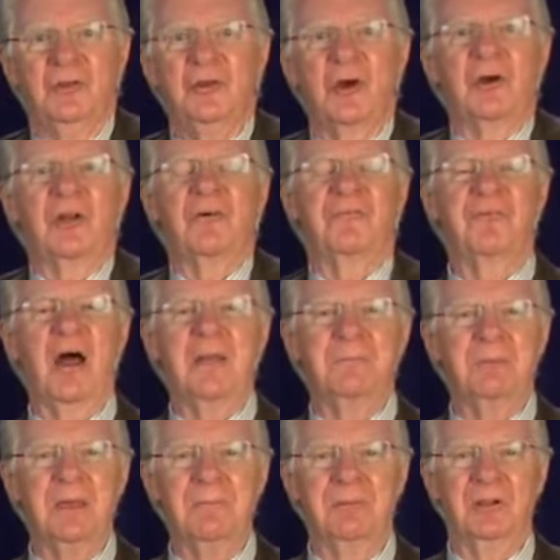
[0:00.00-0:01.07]
You're going to
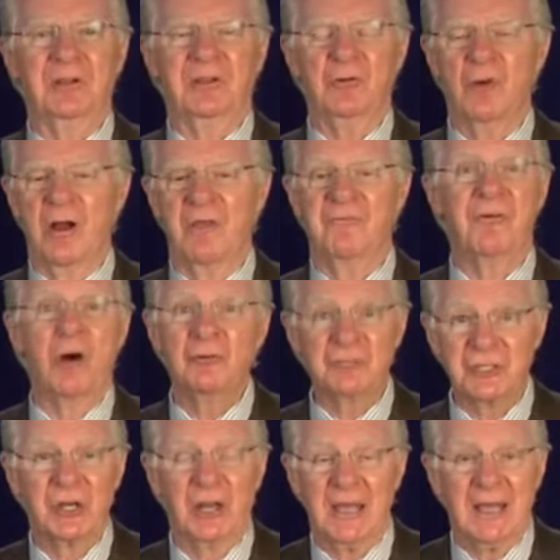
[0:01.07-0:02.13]
find people who are
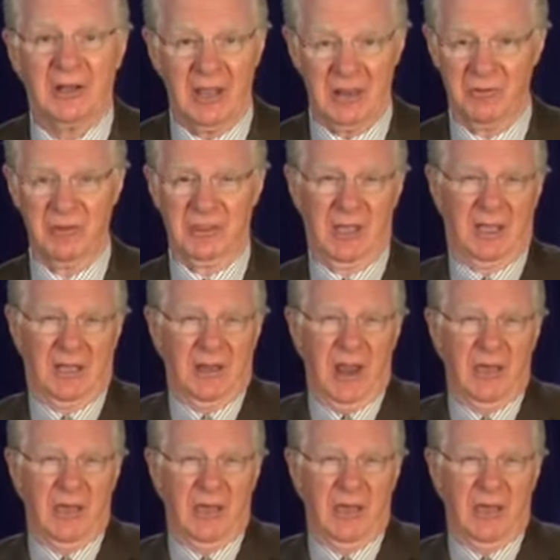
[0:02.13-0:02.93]
functionally illiterate, they can